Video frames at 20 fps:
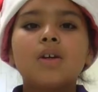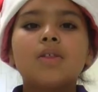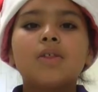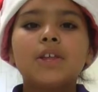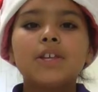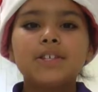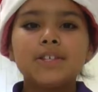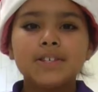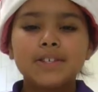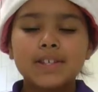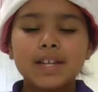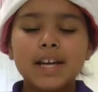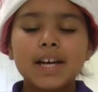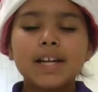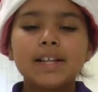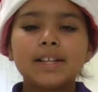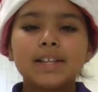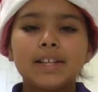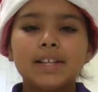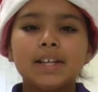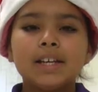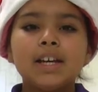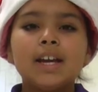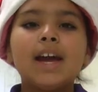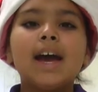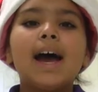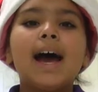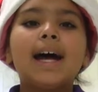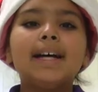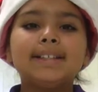This is Ellie
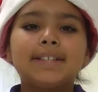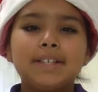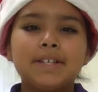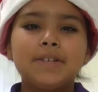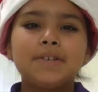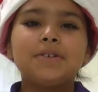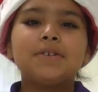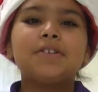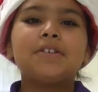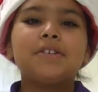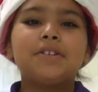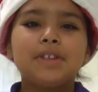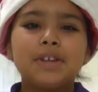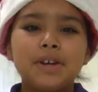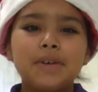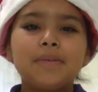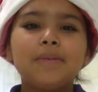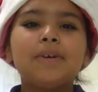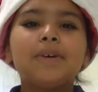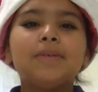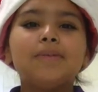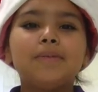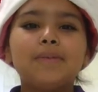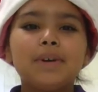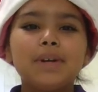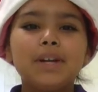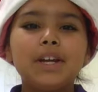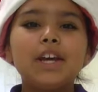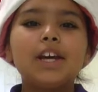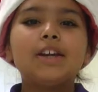asking you to think
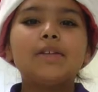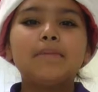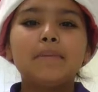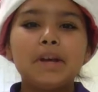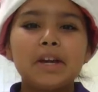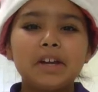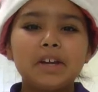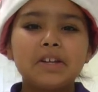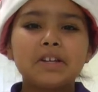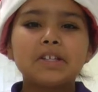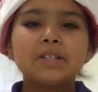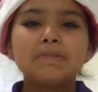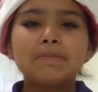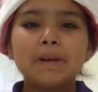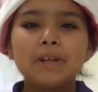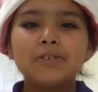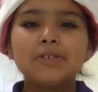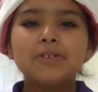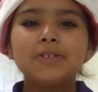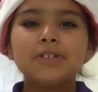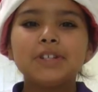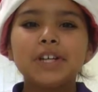win-win and make it a special